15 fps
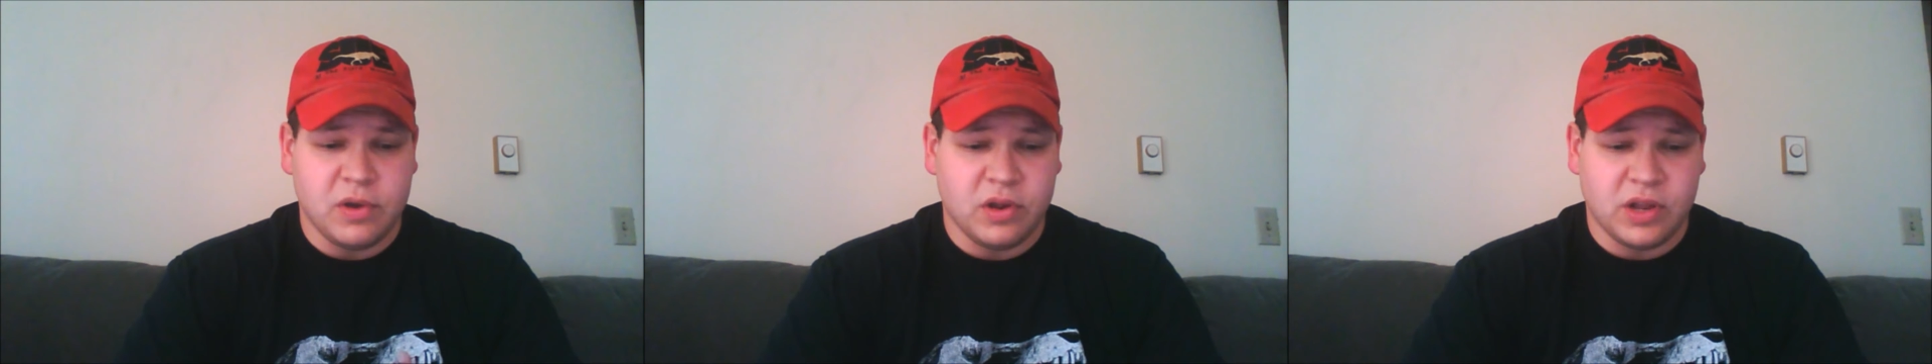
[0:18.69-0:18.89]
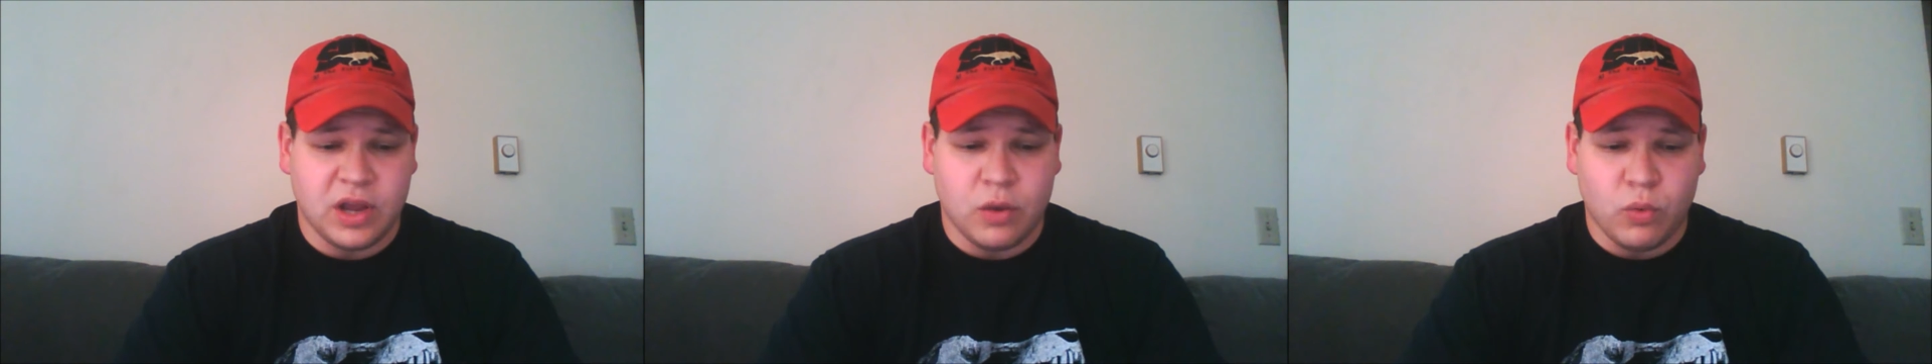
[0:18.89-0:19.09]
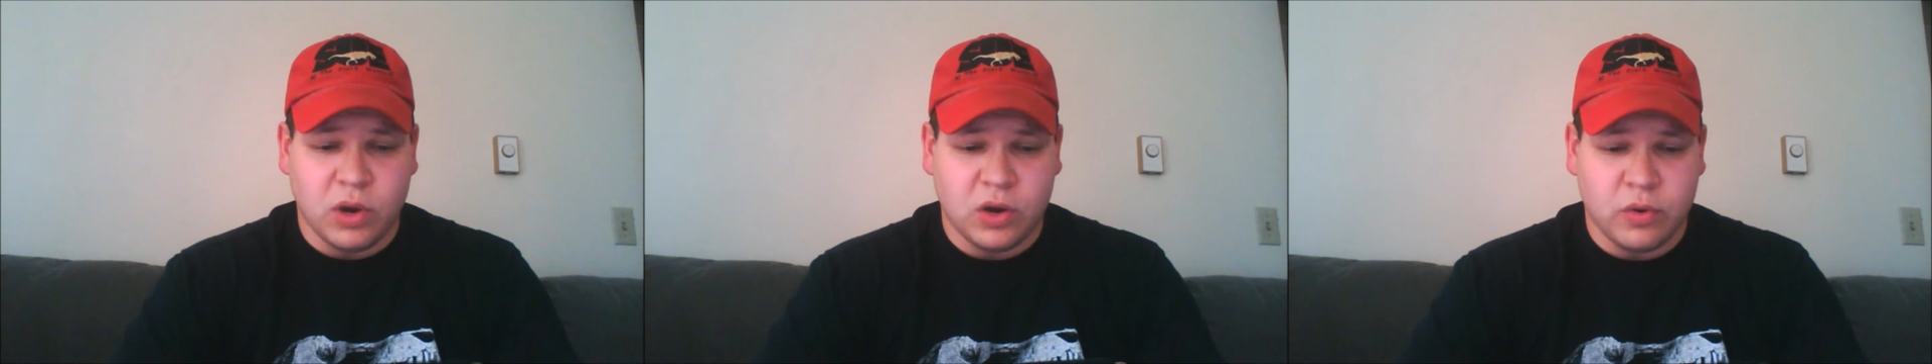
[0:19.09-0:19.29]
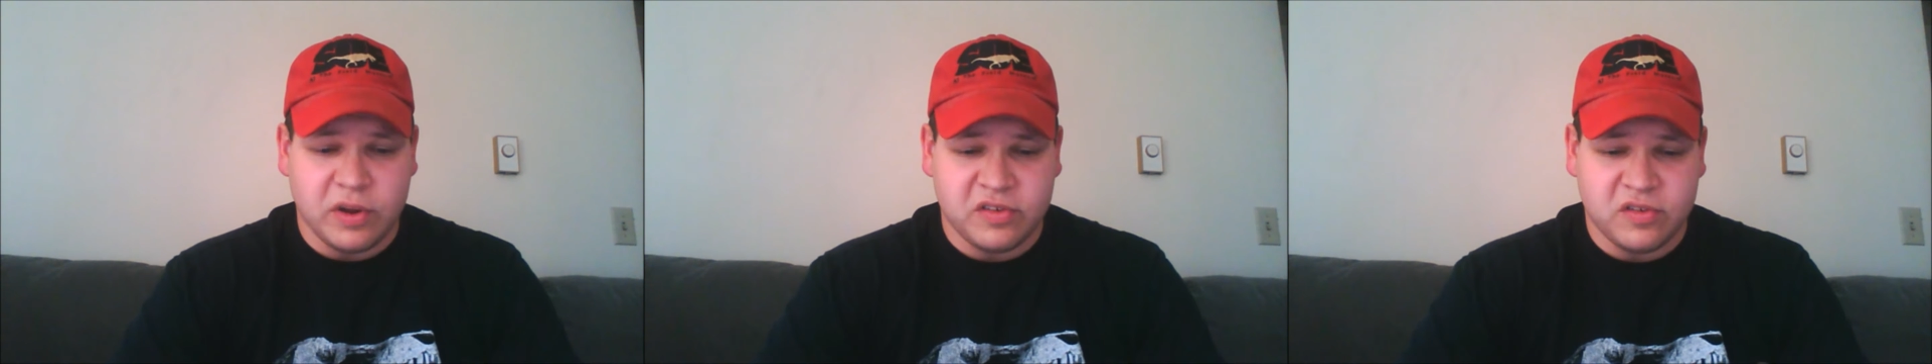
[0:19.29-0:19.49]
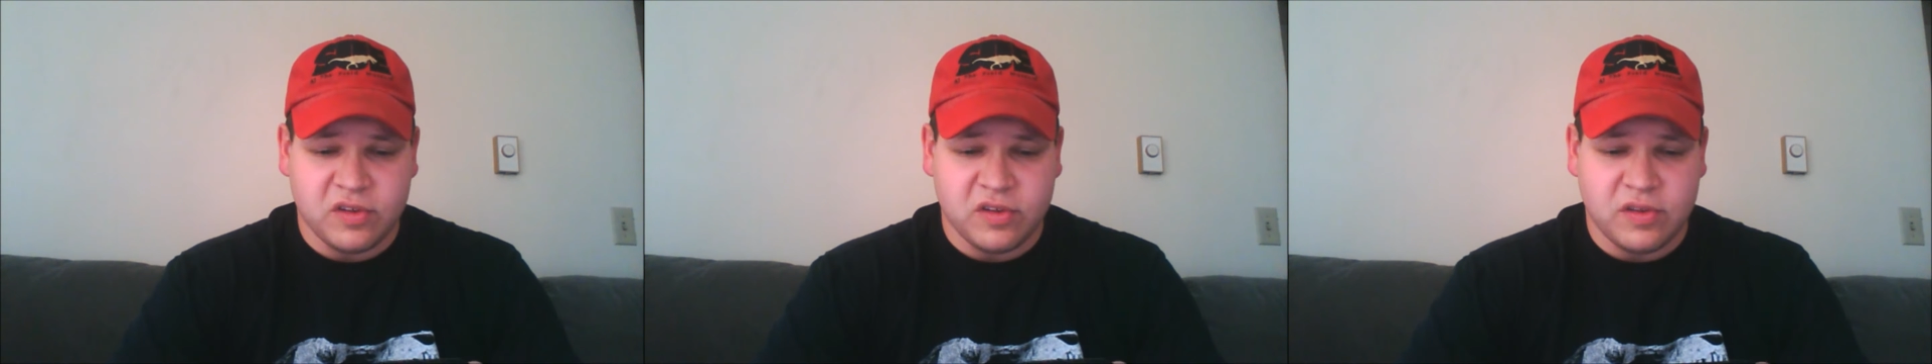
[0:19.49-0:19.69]
We only got one
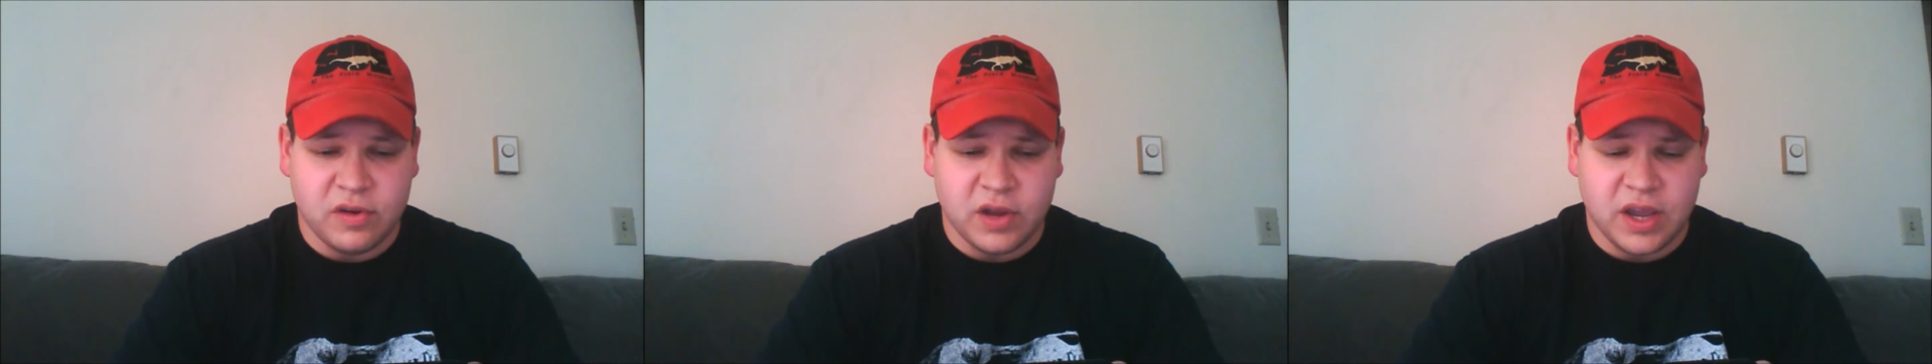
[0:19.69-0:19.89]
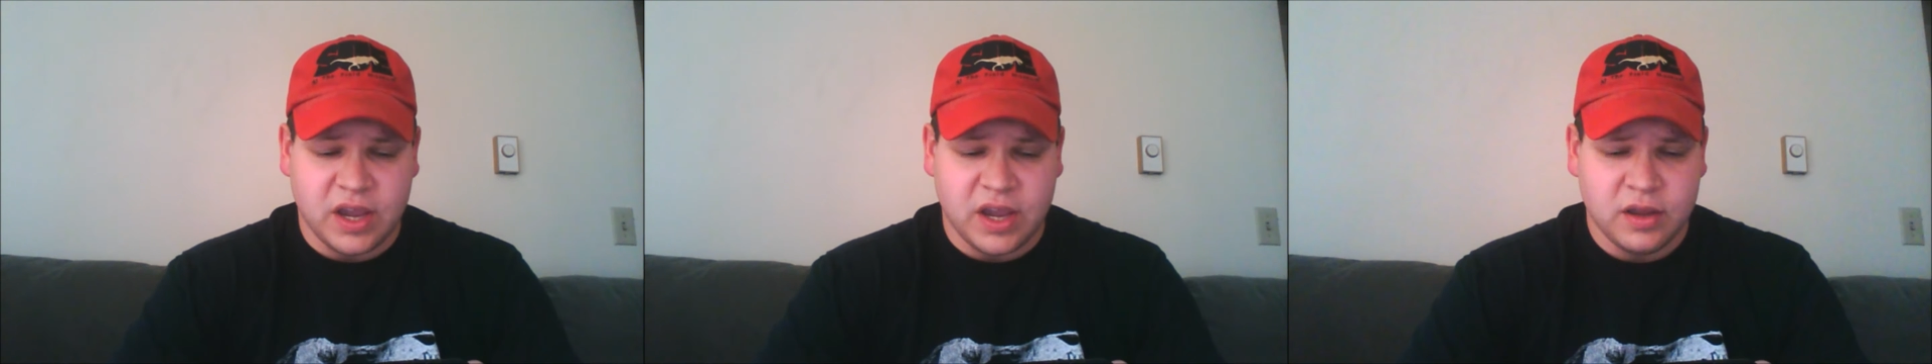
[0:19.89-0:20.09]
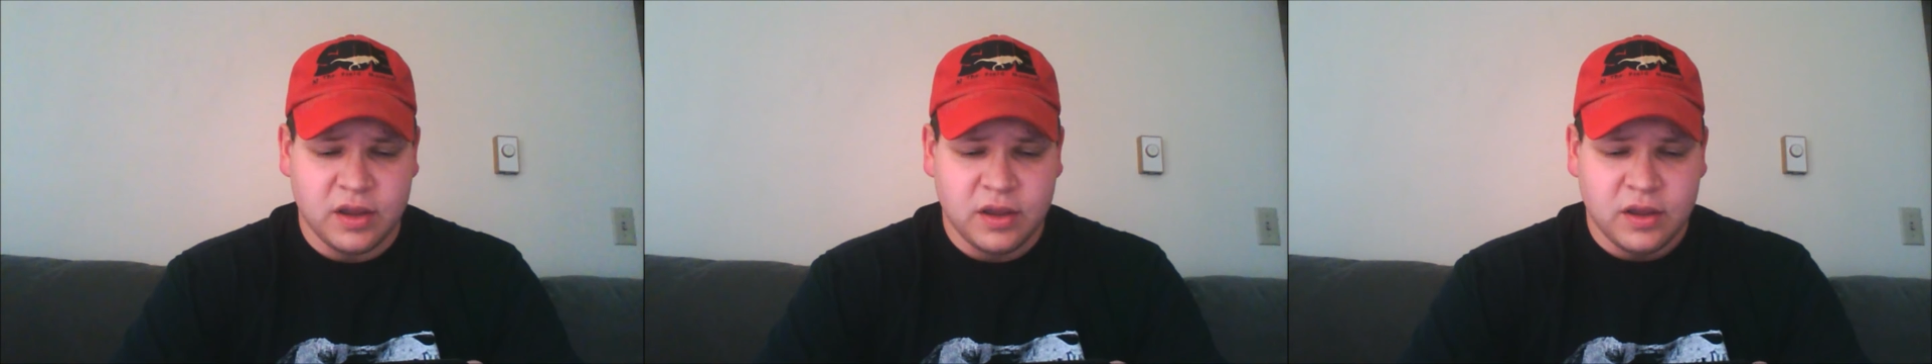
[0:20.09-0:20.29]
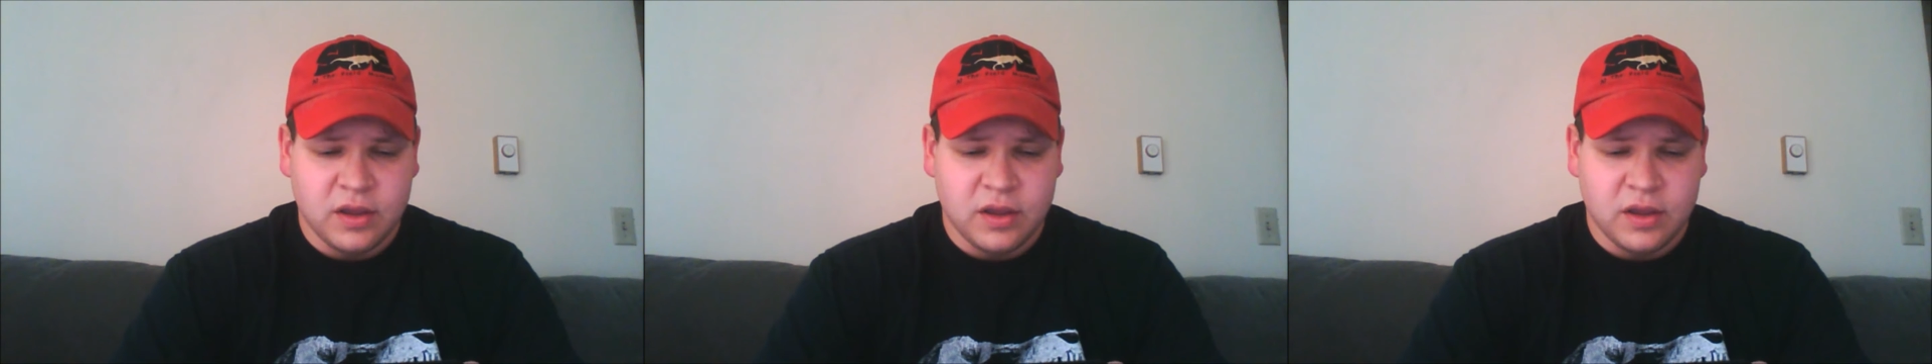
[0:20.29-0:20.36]
question today,